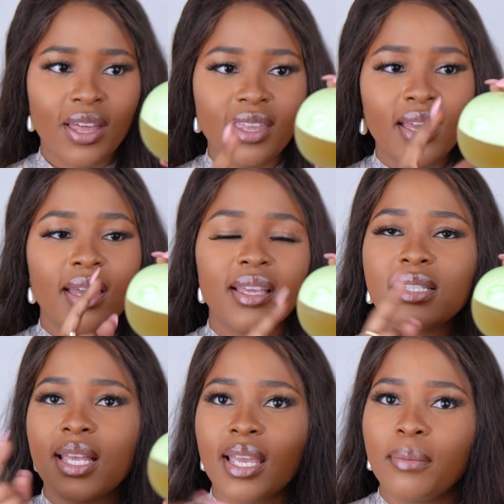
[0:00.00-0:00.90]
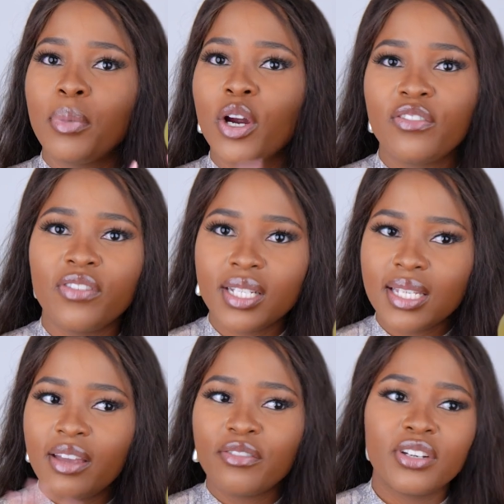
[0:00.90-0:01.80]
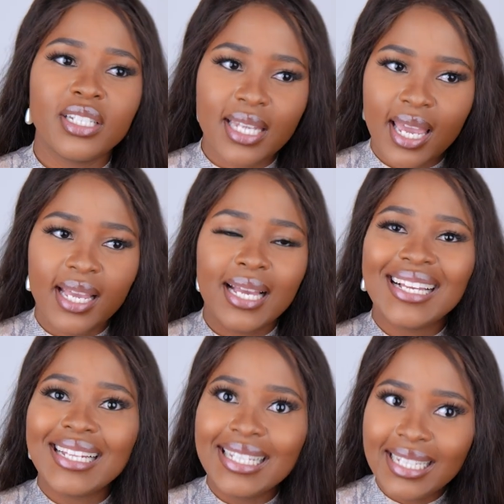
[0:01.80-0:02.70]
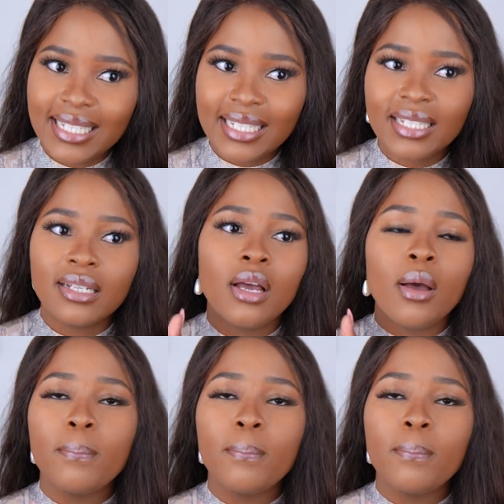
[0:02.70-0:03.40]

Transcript: I think it's like a perfect everyday clean